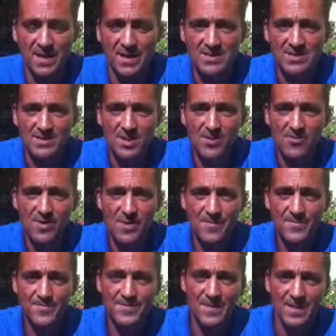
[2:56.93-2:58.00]
And so
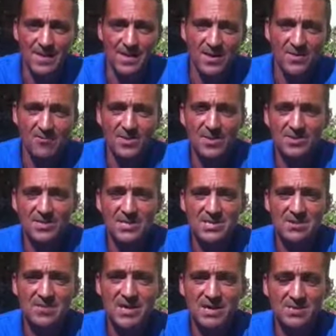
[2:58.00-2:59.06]
when you
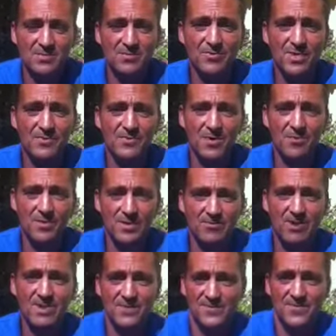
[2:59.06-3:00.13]
teach somebody how to breathe properly,
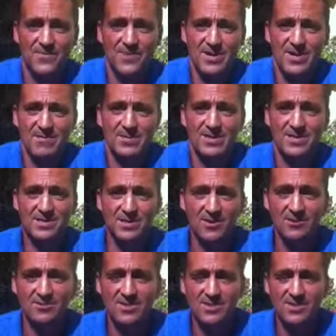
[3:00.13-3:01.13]
well, it's free. I mean, there's no